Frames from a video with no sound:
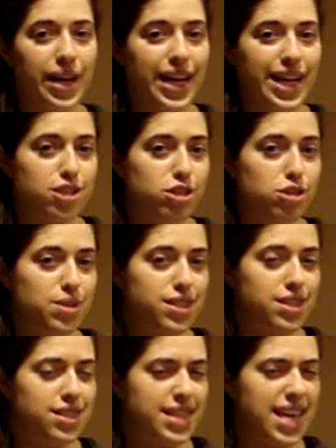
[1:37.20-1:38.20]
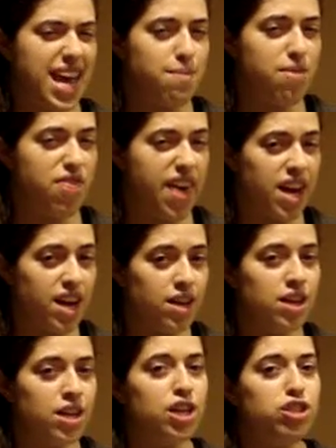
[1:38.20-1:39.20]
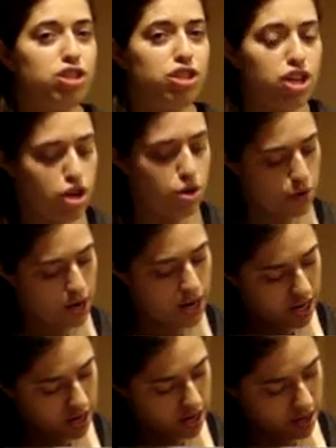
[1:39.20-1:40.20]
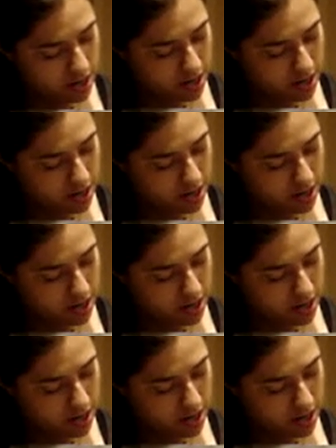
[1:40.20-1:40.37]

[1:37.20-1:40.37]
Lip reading: we need to do the same thing to the numerator.